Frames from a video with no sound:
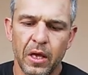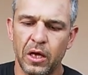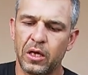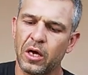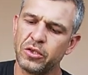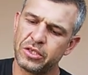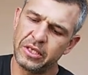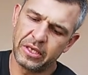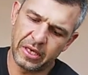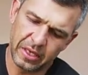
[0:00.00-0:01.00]
A cone
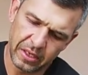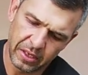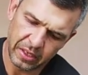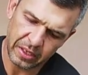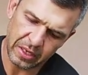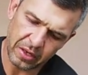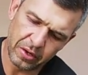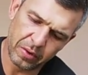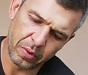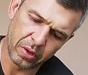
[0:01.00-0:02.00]
sinker can
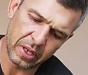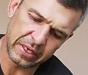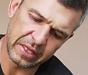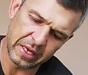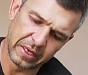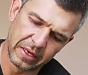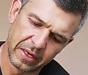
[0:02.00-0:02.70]
only roll like that.